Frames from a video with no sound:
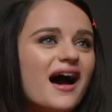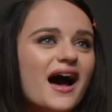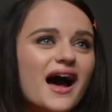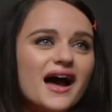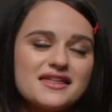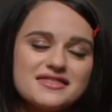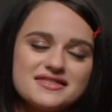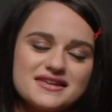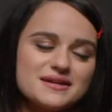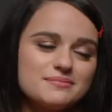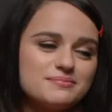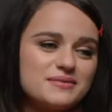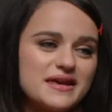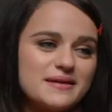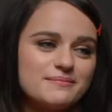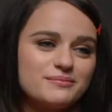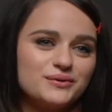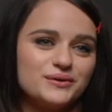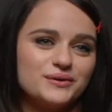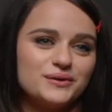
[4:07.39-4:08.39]
I think
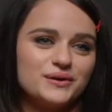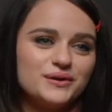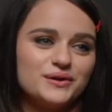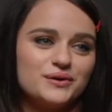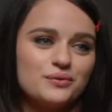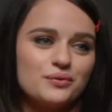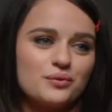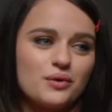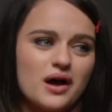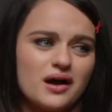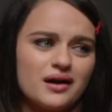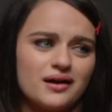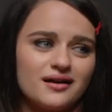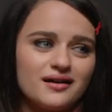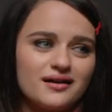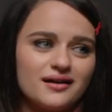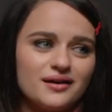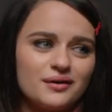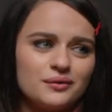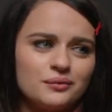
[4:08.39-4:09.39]
people,
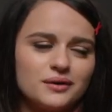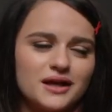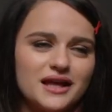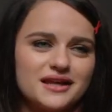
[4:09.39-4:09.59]
uh,